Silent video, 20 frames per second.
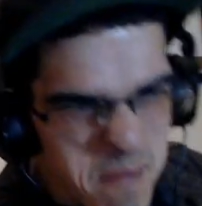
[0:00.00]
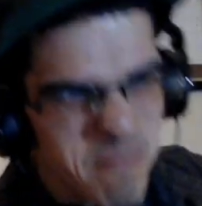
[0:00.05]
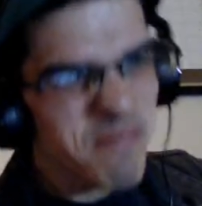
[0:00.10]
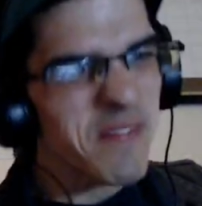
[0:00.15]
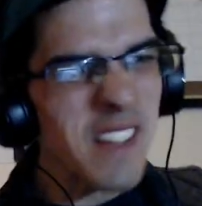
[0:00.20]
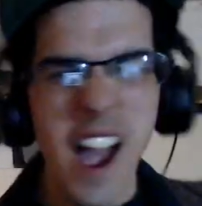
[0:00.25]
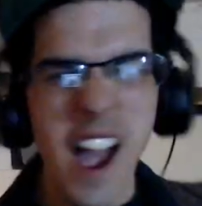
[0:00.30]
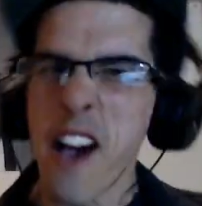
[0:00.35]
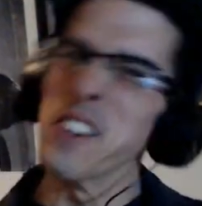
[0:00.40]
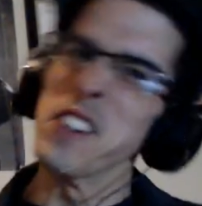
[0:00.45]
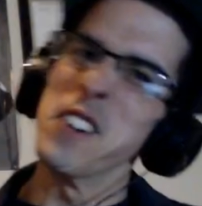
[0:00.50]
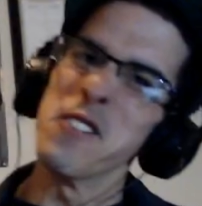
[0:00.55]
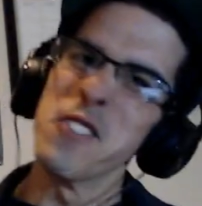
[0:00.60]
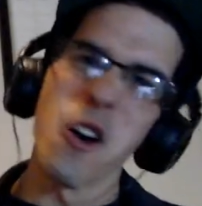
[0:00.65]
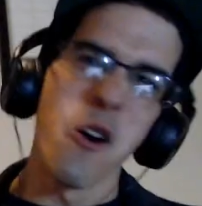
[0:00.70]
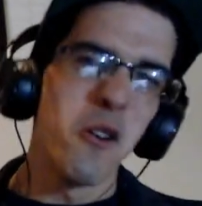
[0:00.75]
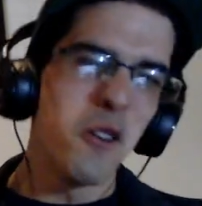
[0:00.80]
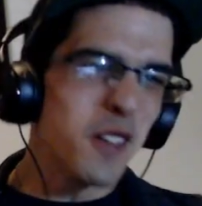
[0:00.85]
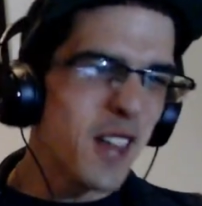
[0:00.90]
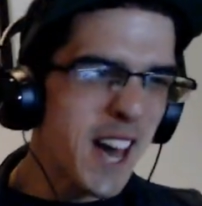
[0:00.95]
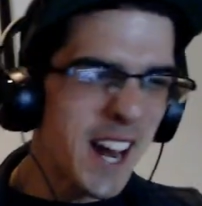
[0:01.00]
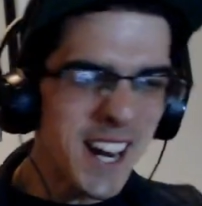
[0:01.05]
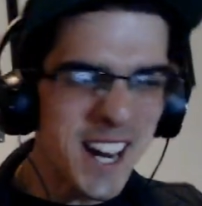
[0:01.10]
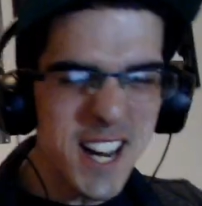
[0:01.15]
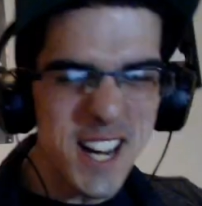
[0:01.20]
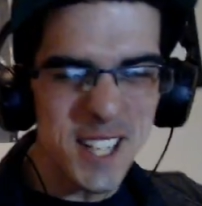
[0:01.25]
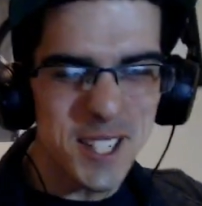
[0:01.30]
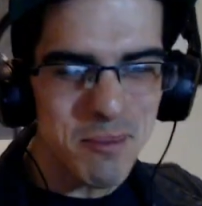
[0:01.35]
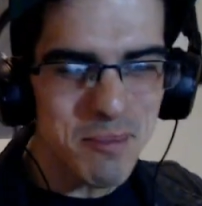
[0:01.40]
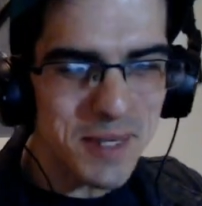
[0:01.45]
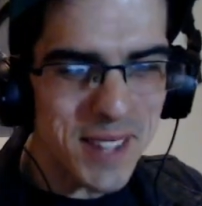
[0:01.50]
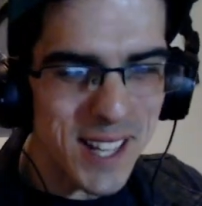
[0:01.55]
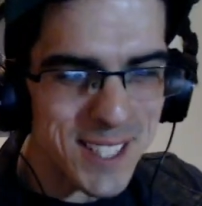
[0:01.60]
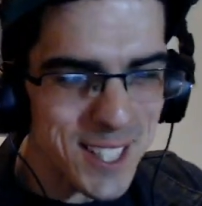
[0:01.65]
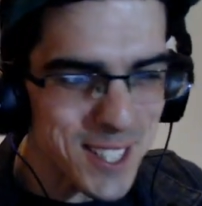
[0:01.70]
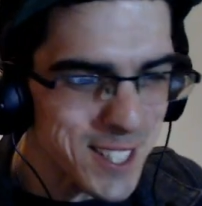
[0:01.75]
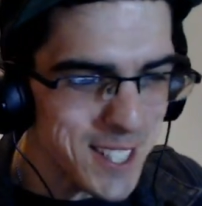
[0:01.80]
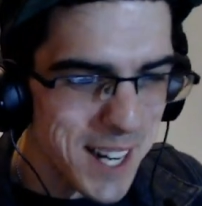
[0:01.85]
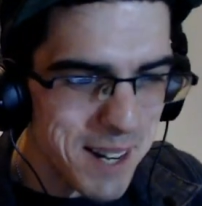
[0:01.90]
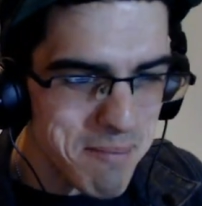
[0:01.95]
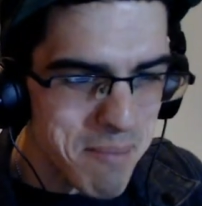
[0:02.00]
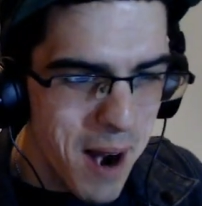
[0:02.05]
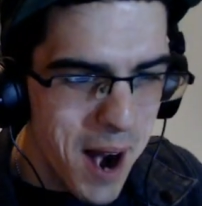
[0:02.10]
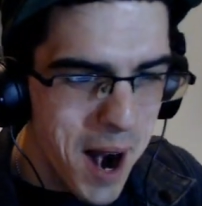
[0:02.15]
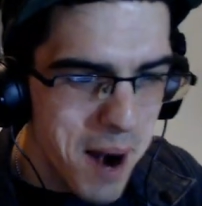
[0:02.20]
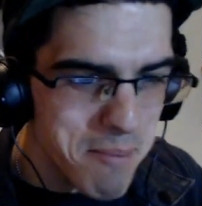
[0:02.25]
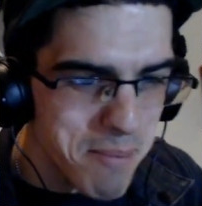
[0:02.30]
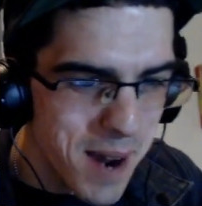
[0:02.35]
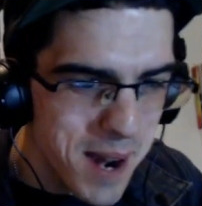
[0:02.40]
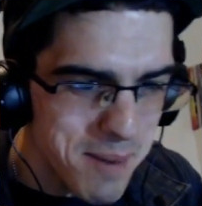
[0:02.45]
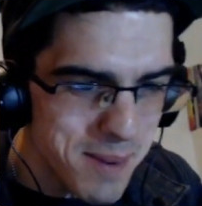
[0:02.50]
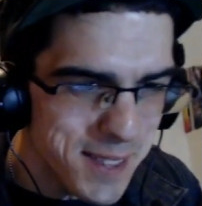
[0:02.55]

I don't even know who that is, but that's a sick bar, baby.